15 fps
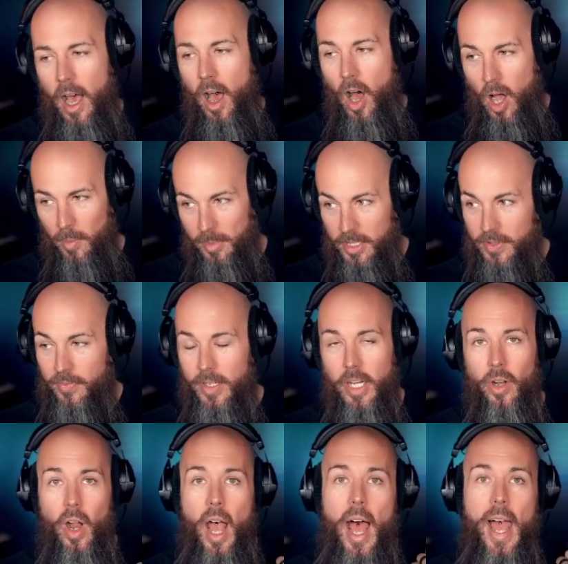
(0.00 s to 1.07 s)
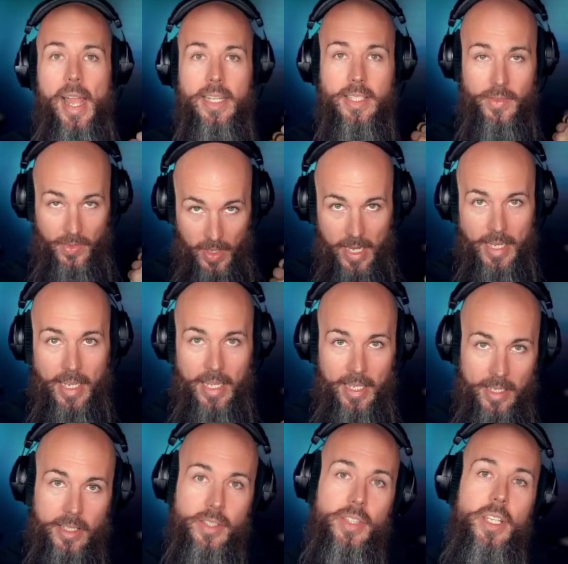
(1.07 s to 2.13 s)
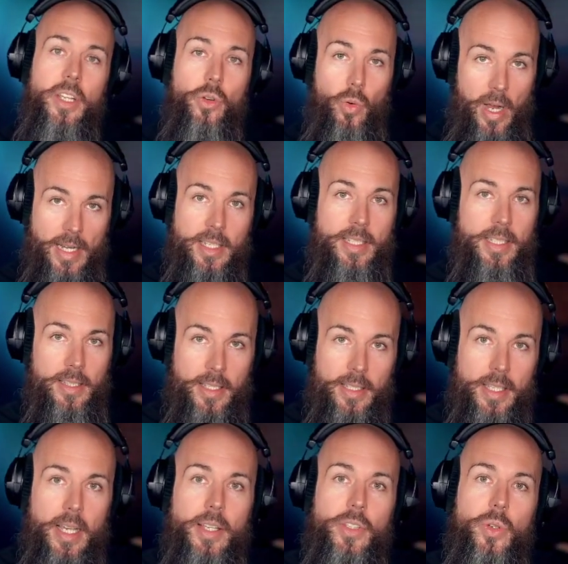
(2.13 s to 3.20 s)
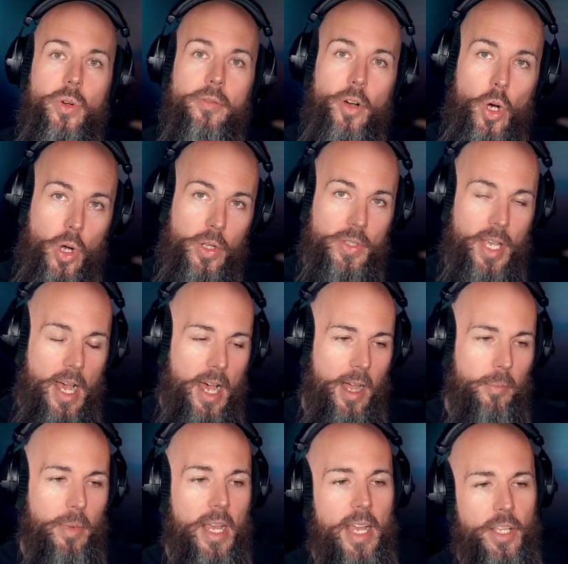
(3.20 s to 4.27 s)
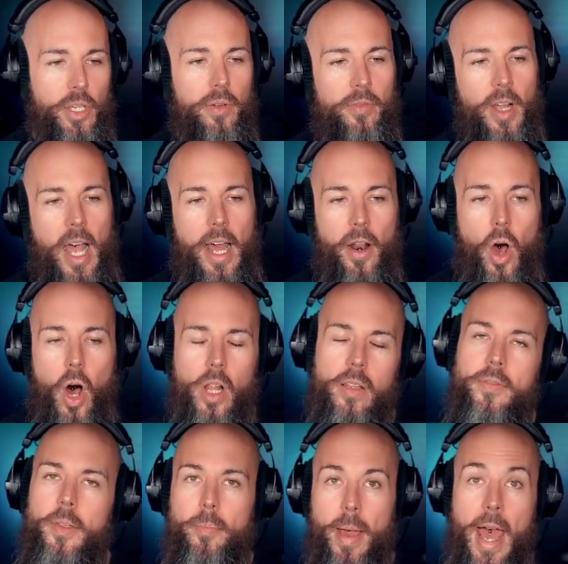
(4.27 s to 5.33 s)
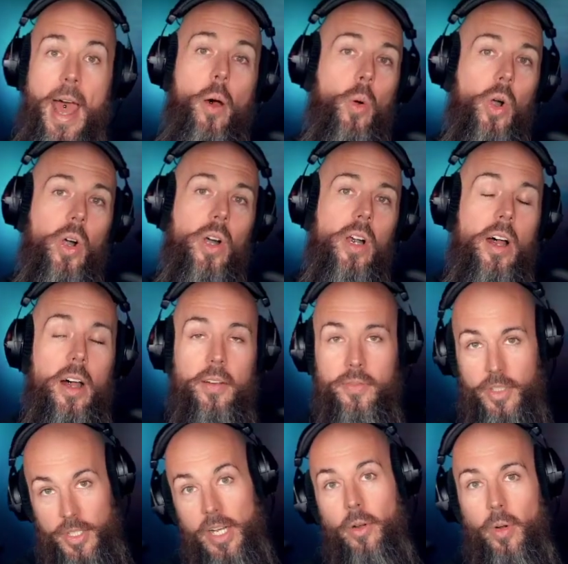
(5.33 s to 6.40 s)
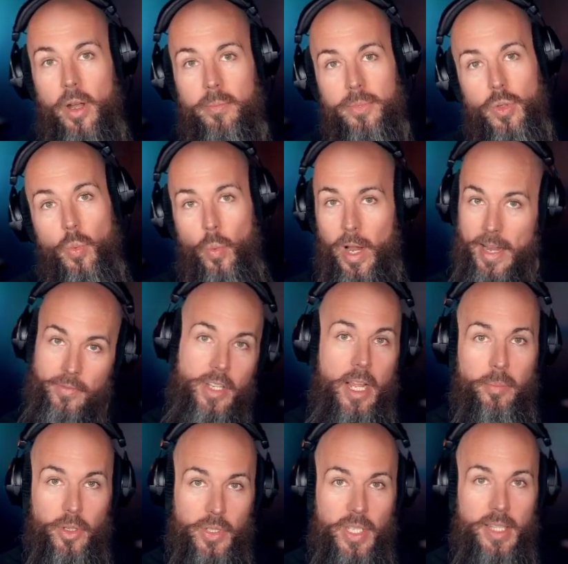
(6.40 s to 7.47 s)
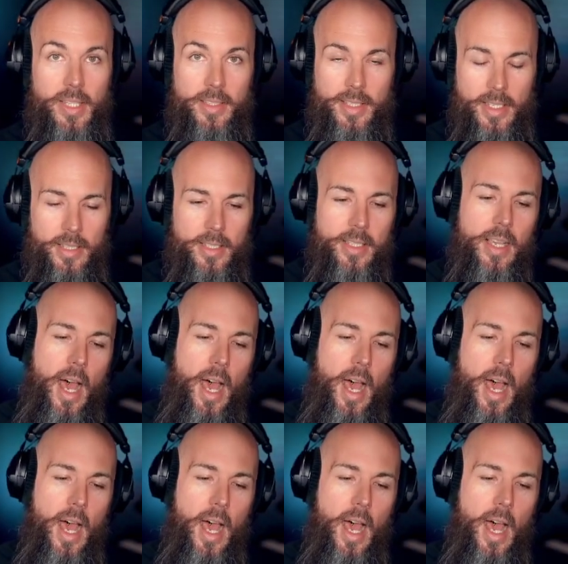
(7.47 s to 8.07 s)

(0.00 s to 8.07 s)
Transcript: Omnisphere, I think, is the greatest synthesizer of all time. You've got all of the power of Serum's wavetable synthesis.